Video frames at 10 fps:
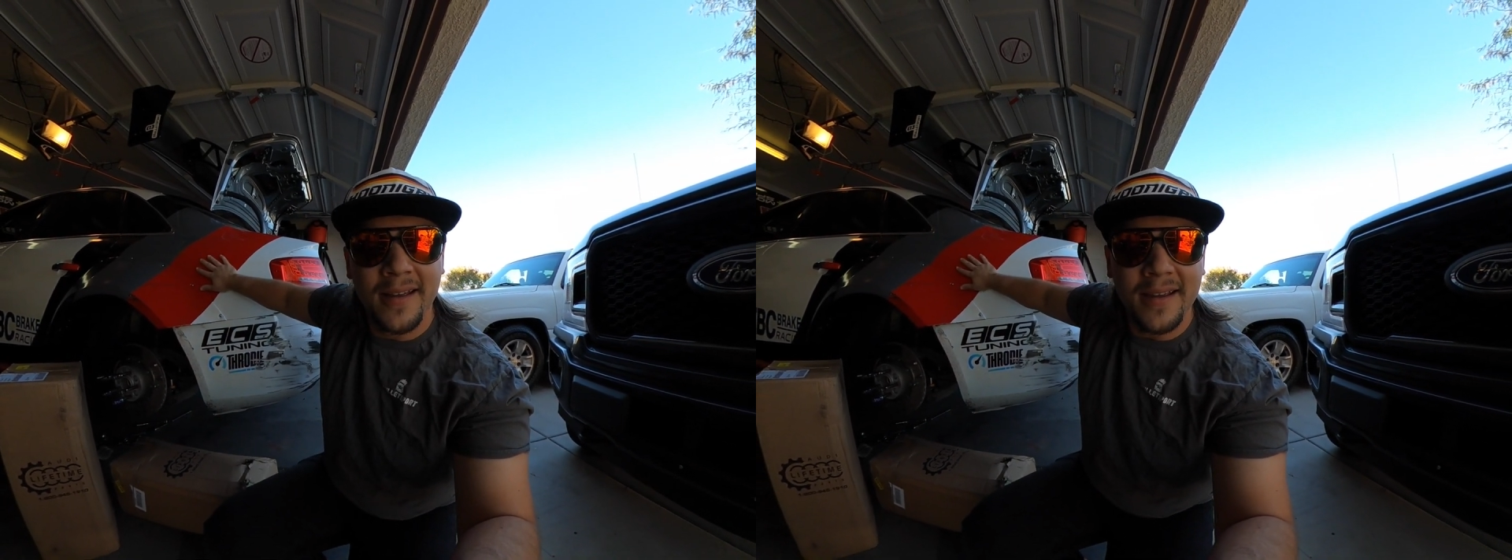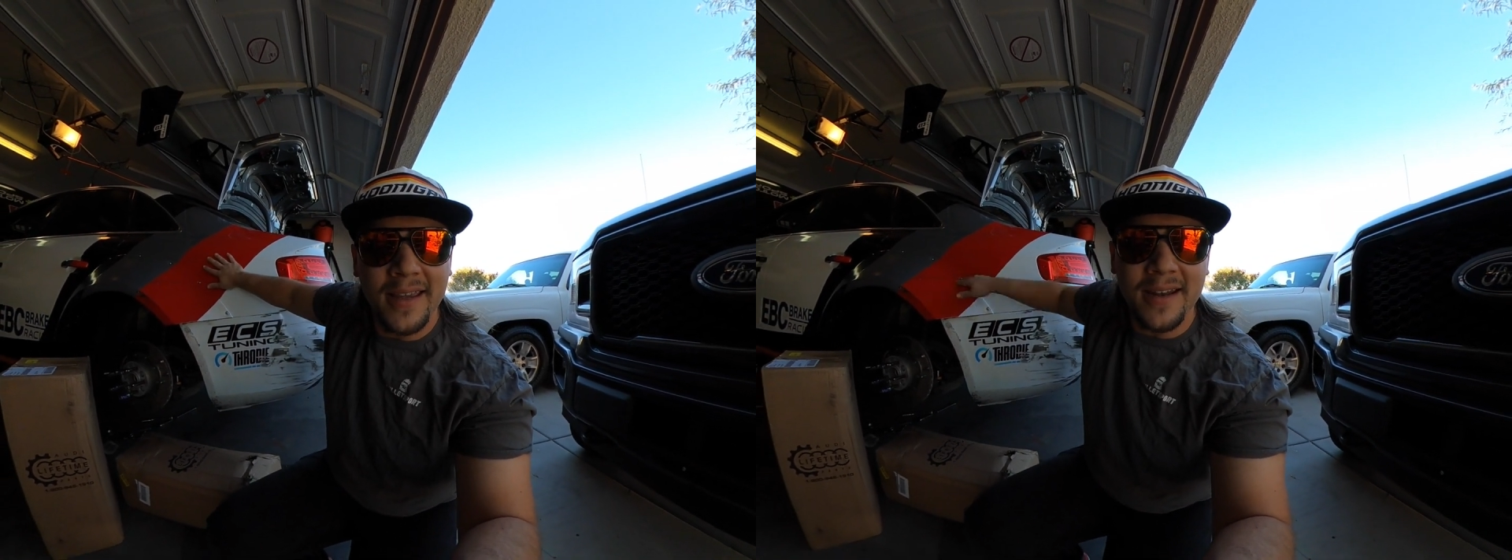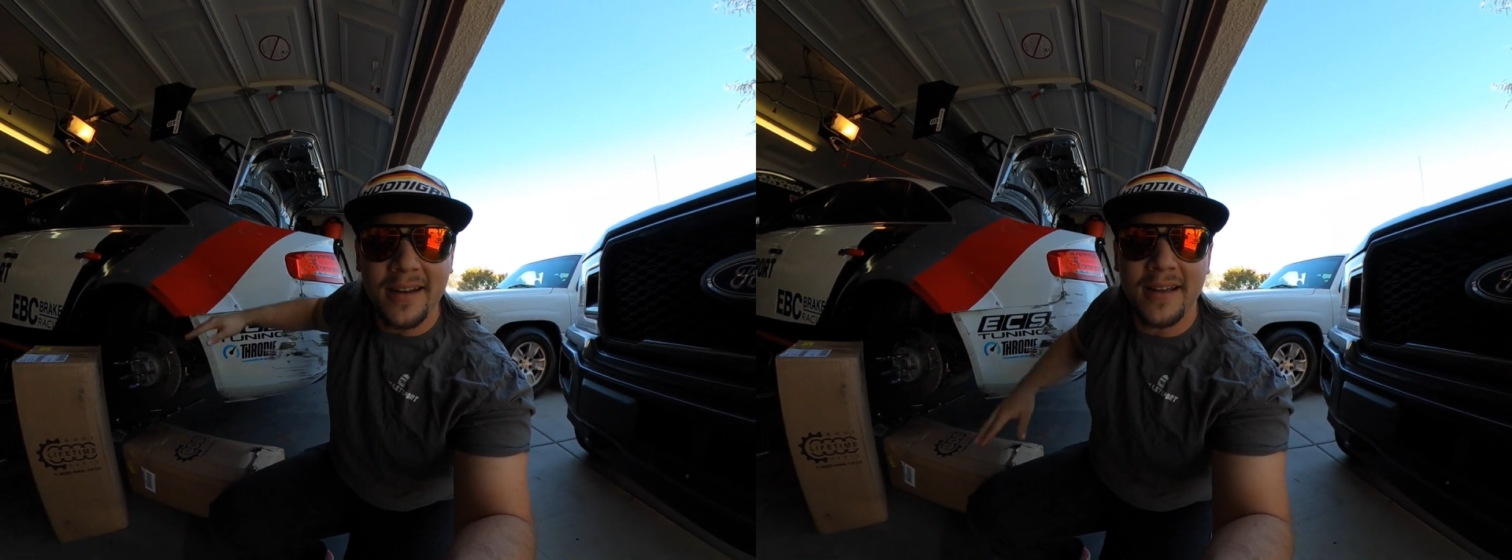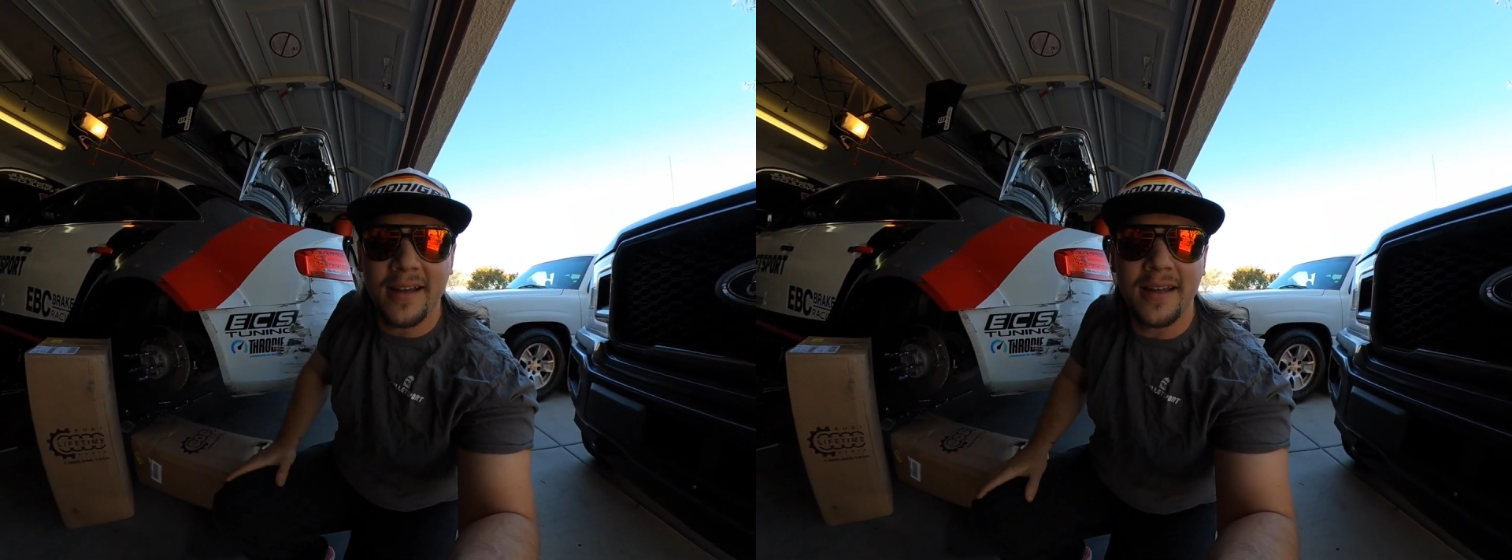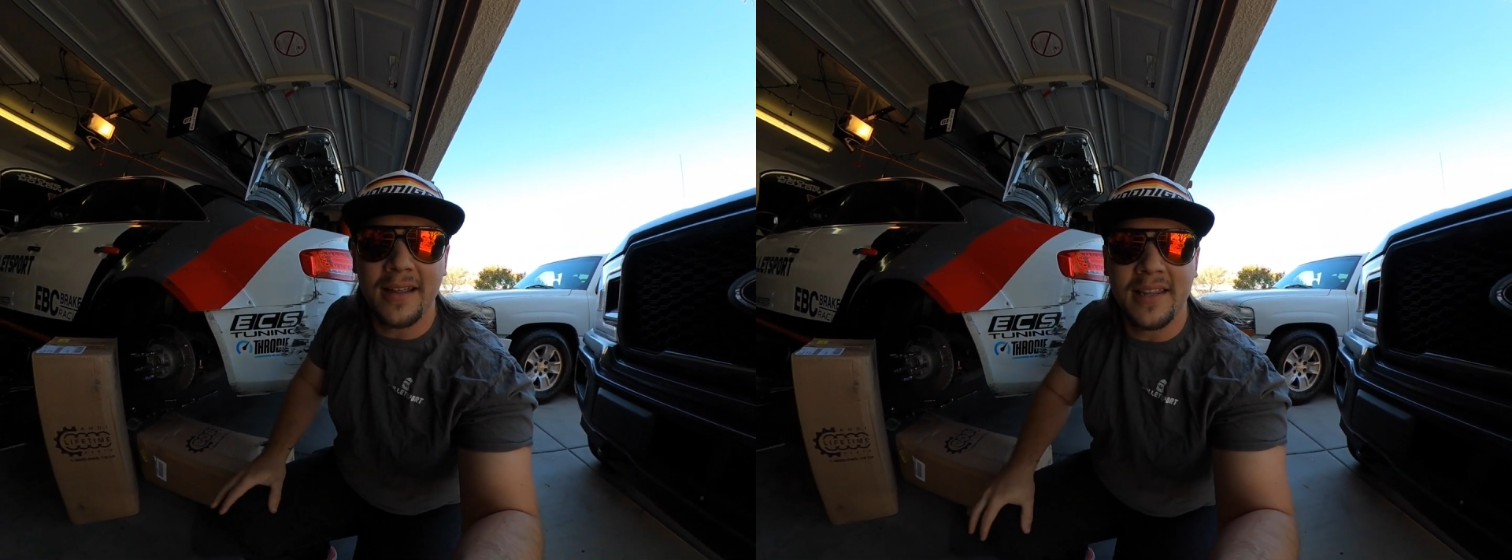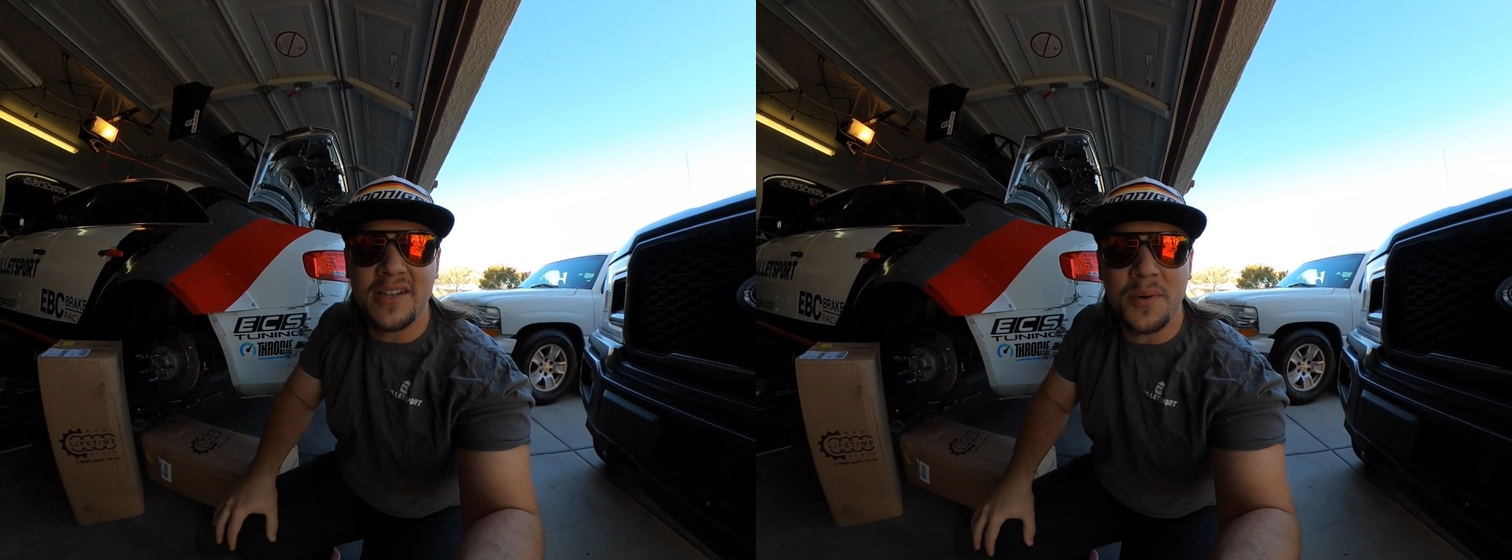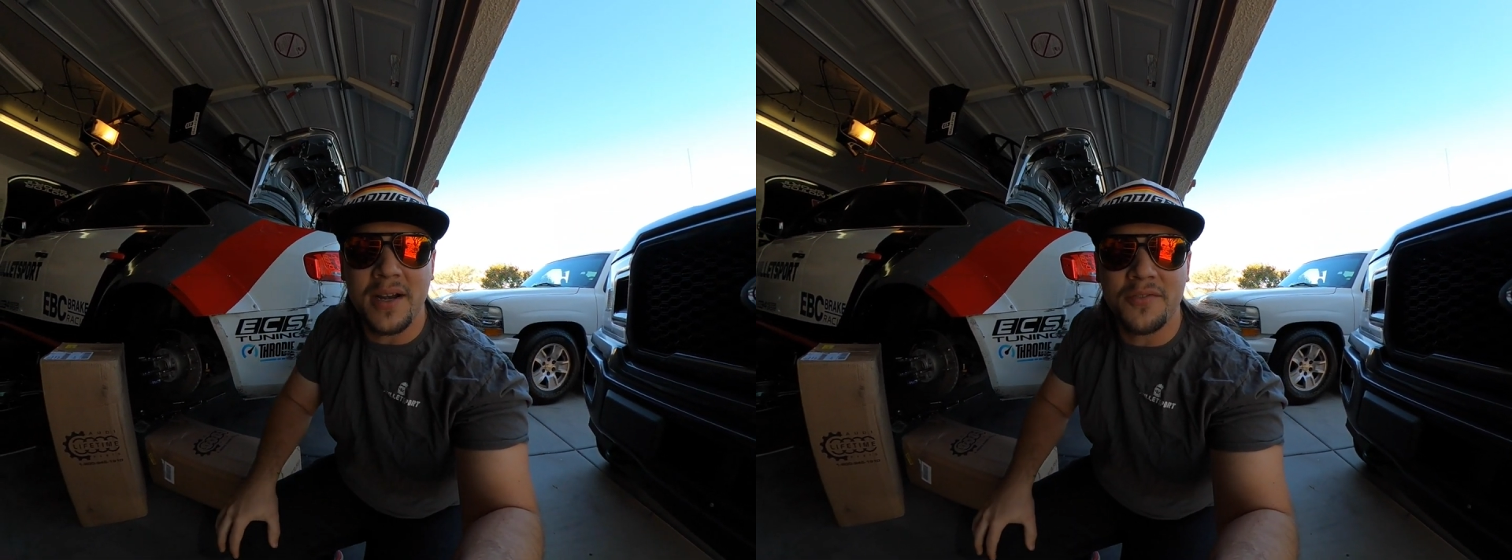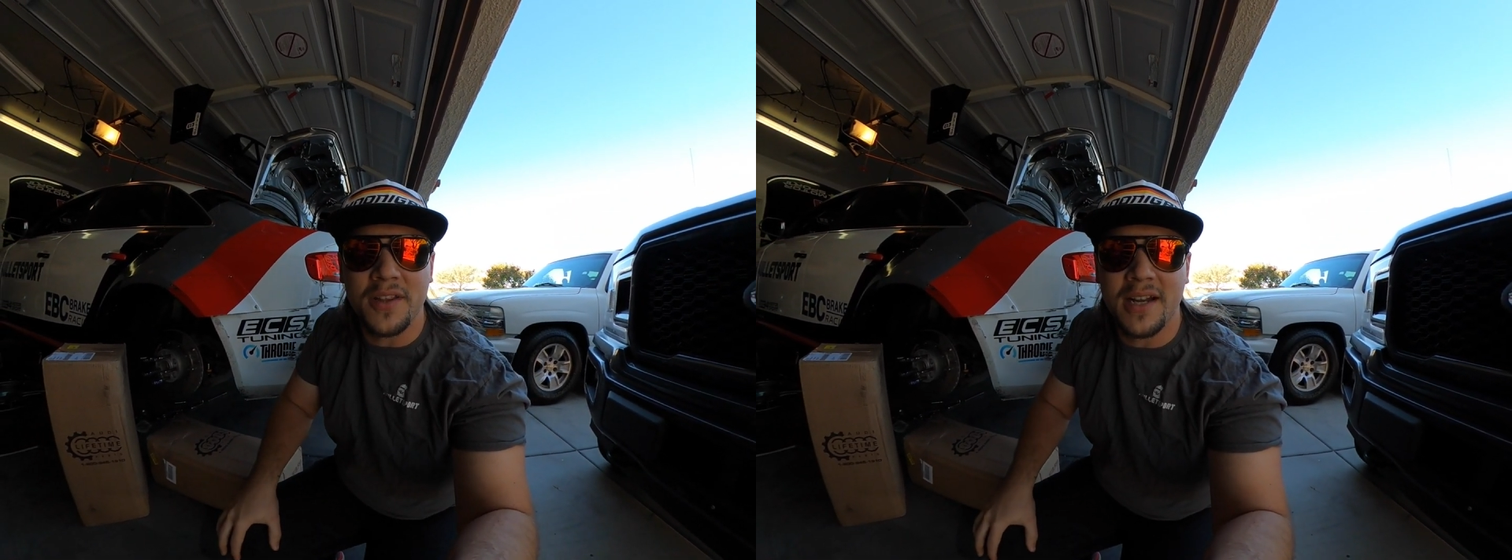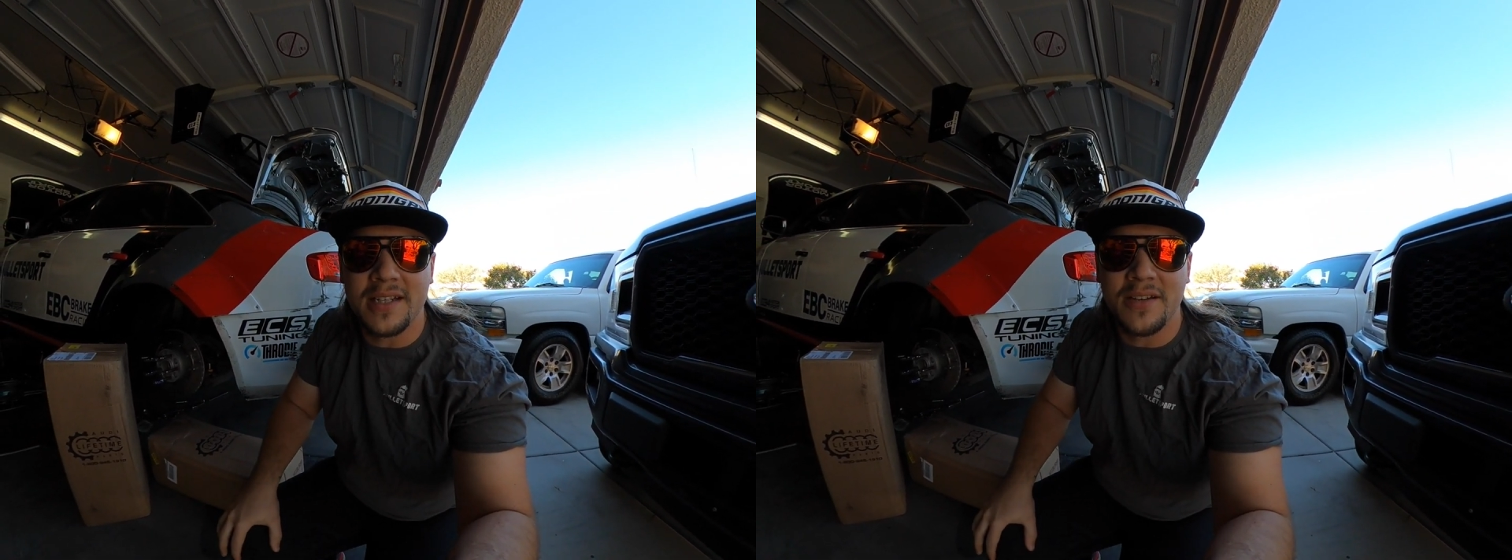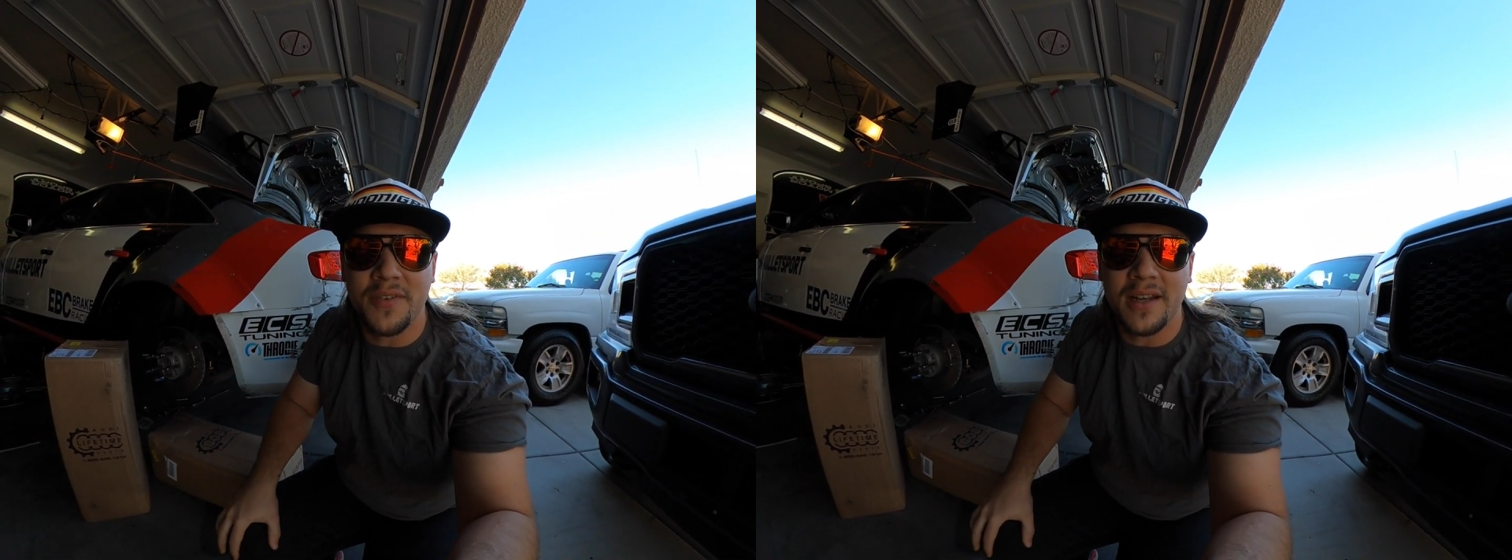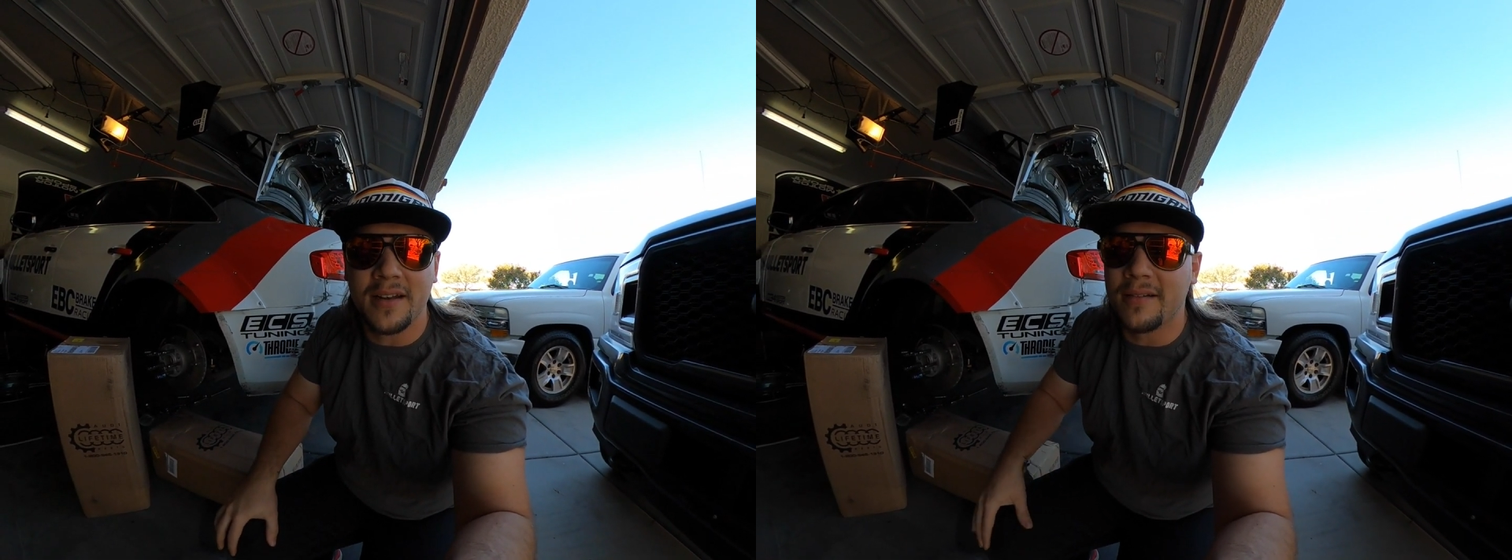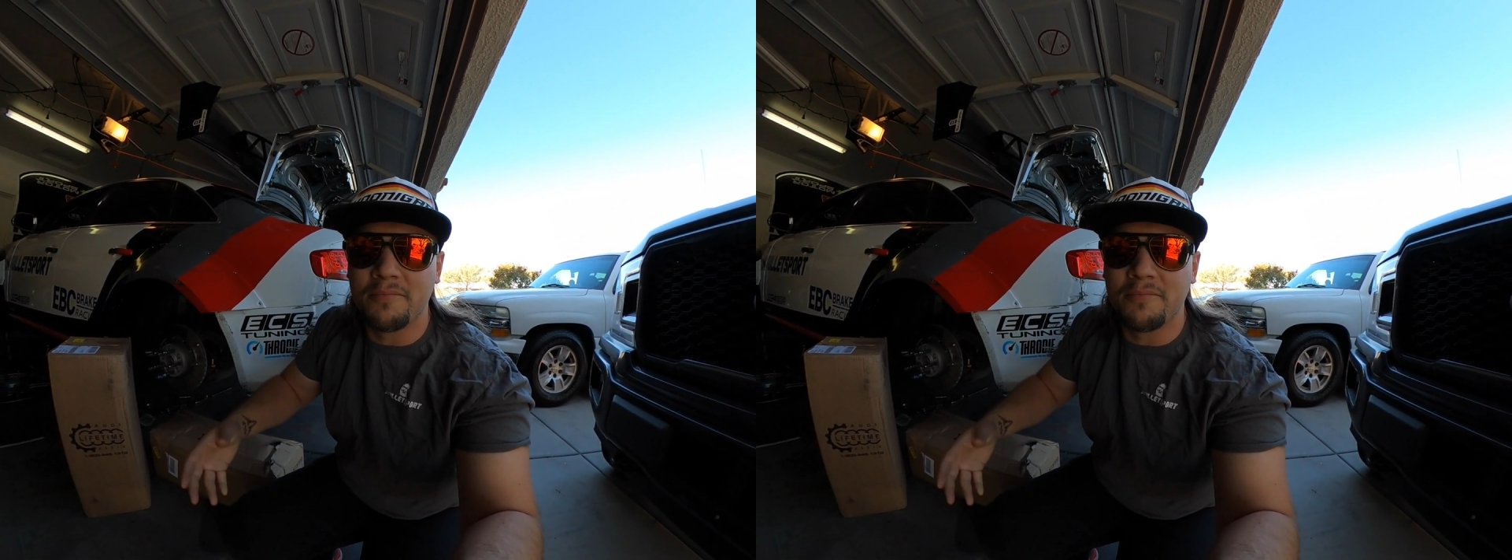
get it at least ready for the next event.